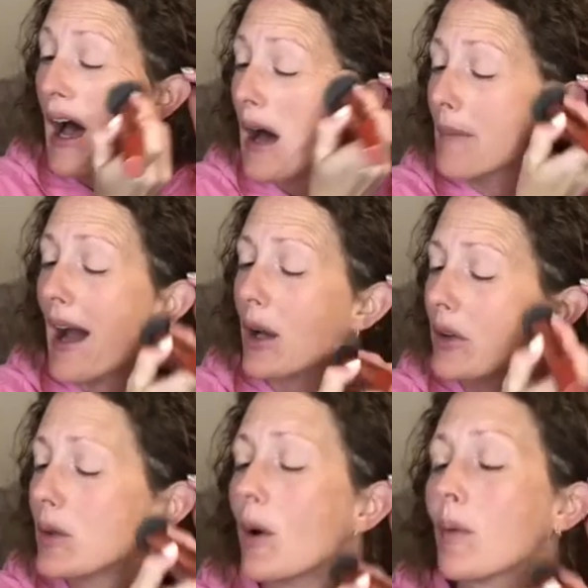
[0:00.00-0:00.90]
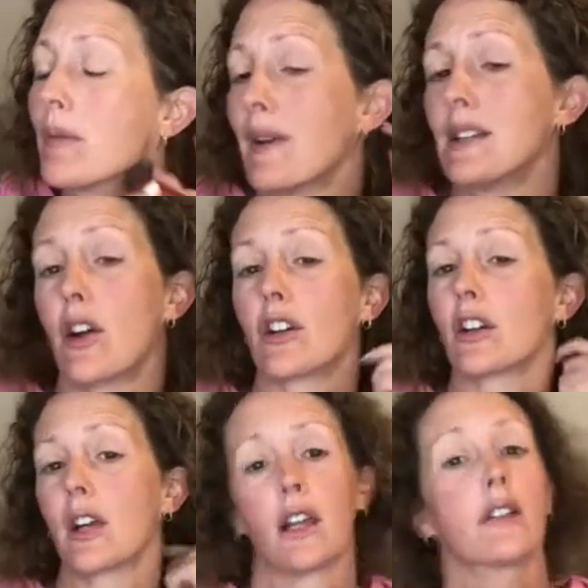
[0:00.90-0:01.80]
I only went with my darker
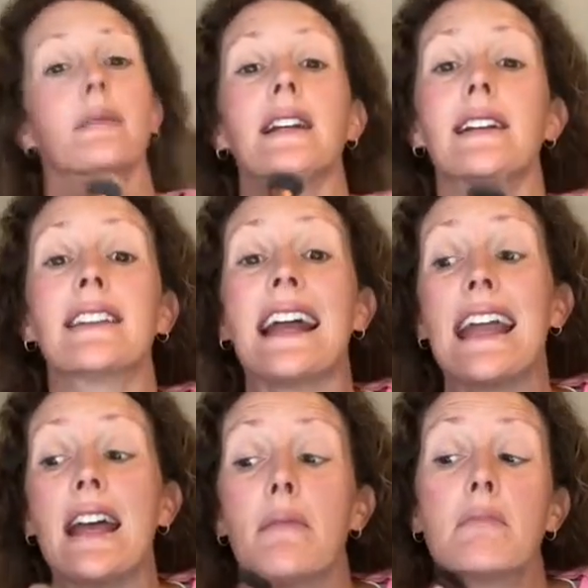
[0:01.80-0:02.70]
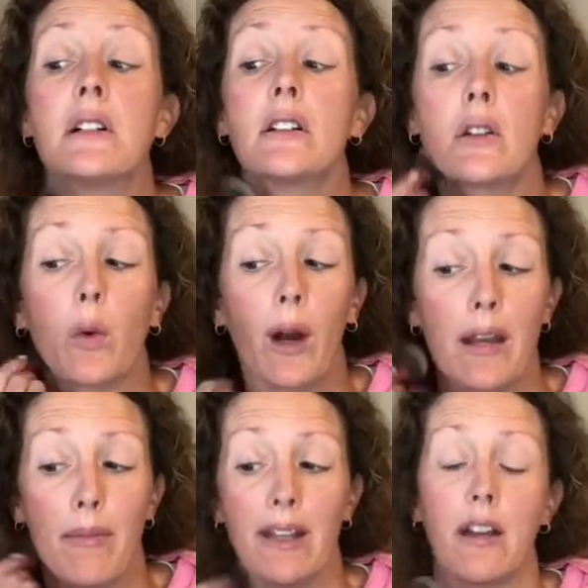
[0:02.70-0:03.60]
color because I am quite a
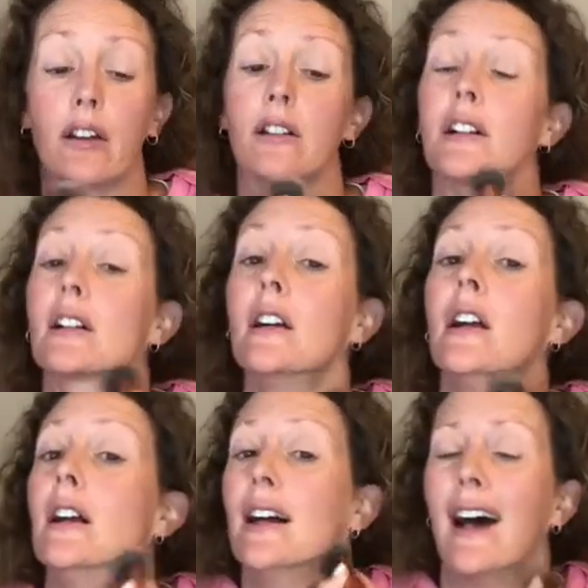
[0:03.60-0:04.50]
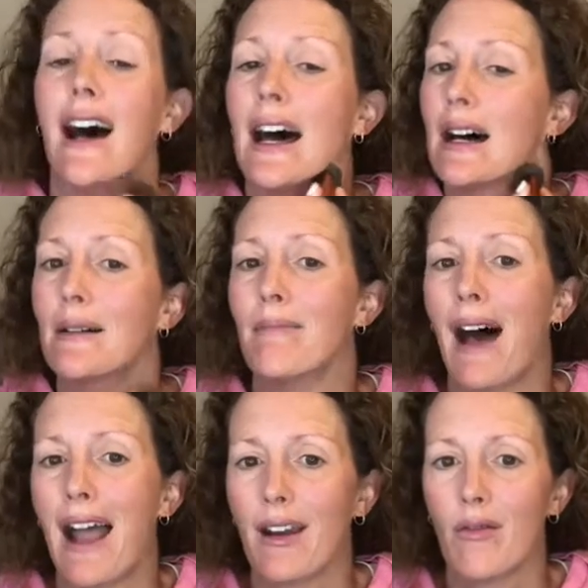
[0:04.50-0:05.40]
bit darker.
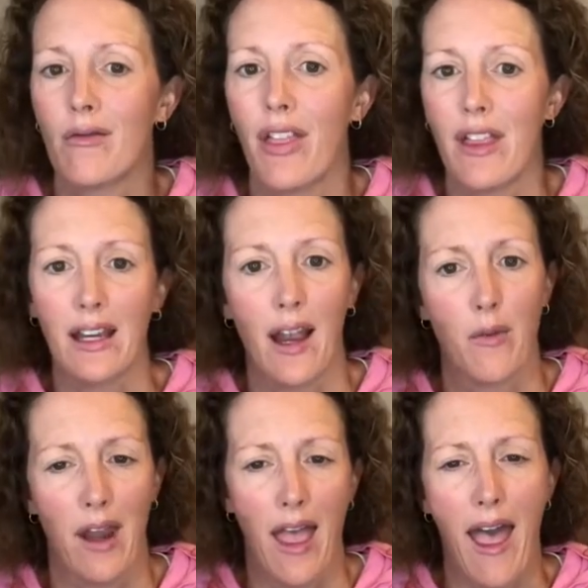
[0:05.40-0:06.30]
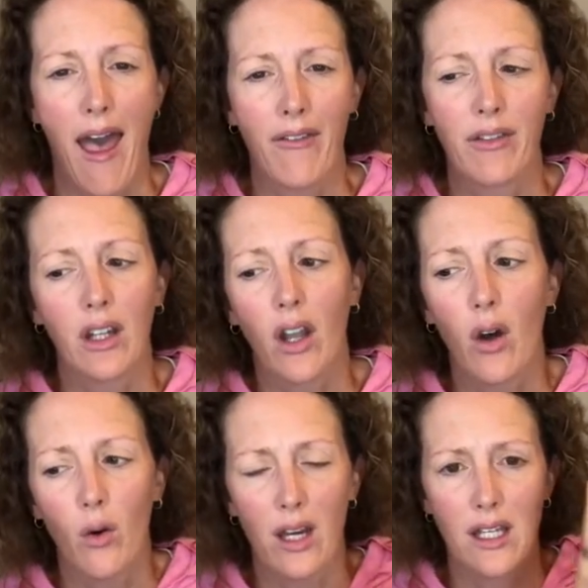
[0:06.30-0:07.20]
I don't think I would have to
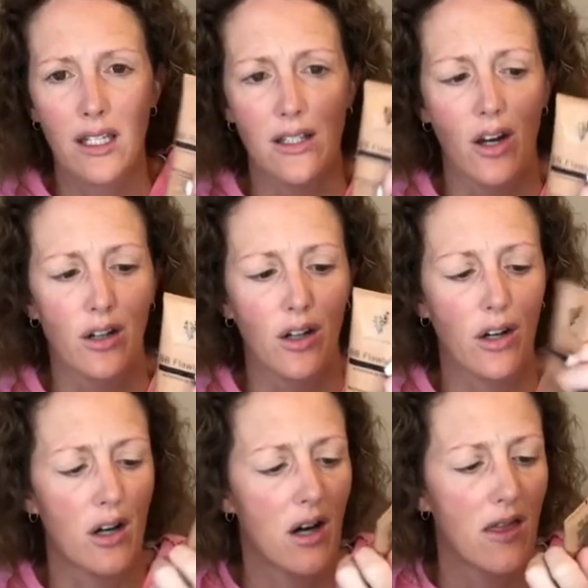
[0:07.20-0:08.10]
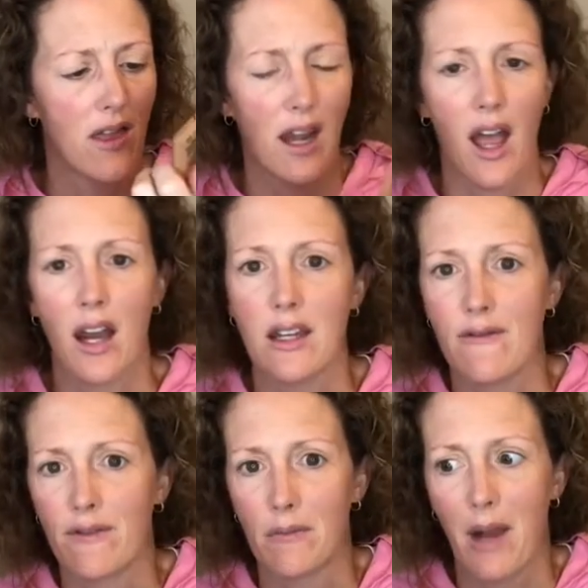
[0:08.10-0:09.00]
go any darker than honey
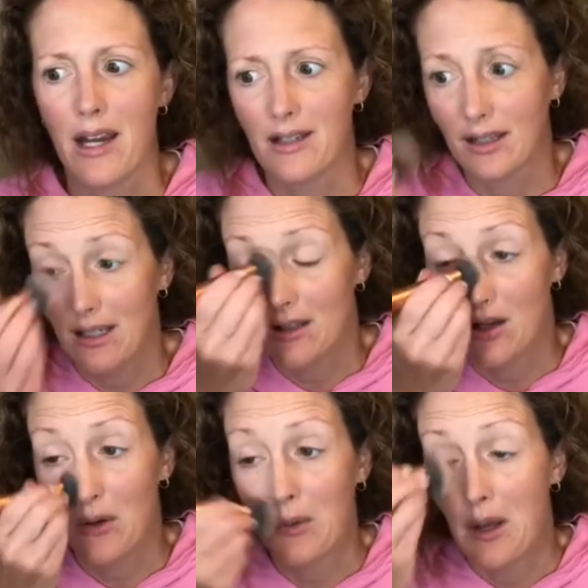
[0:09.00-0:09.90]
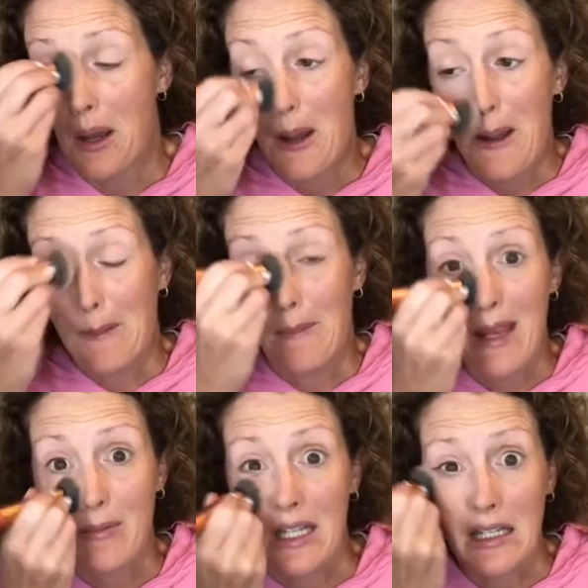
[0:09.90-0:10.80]
for my skin tone.
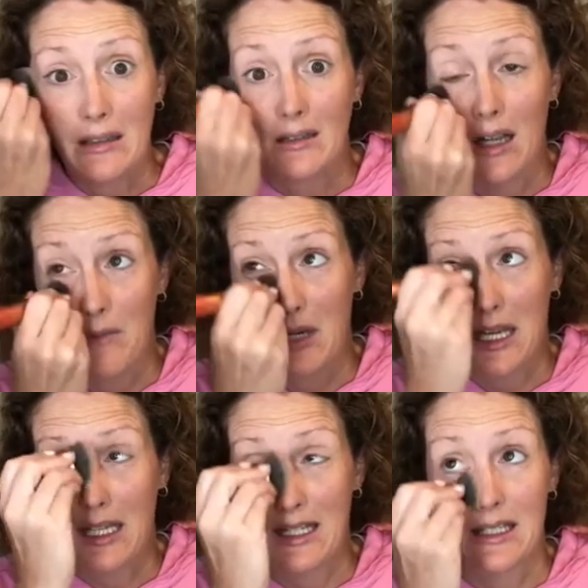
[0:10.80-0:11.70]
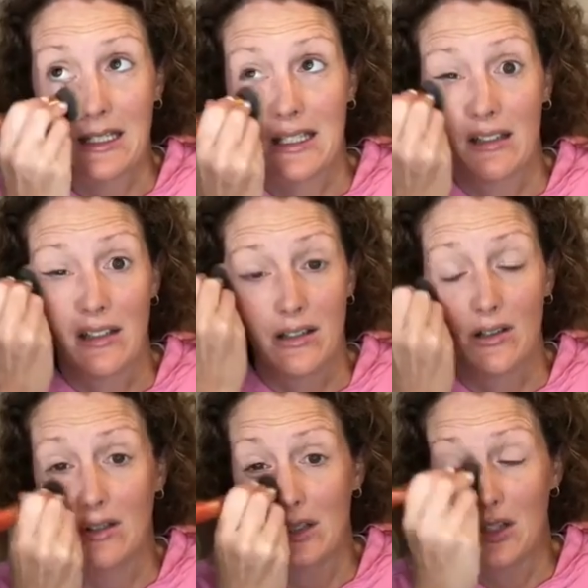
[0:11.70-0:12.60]
Maybe. I mean, I guess it still is
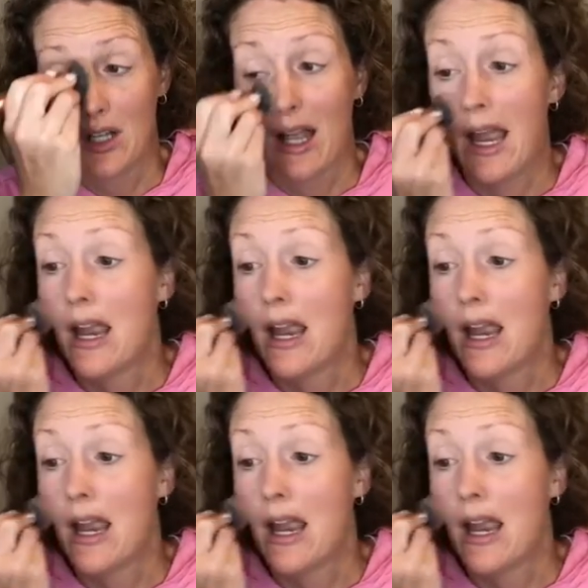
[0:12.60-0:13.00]
early July.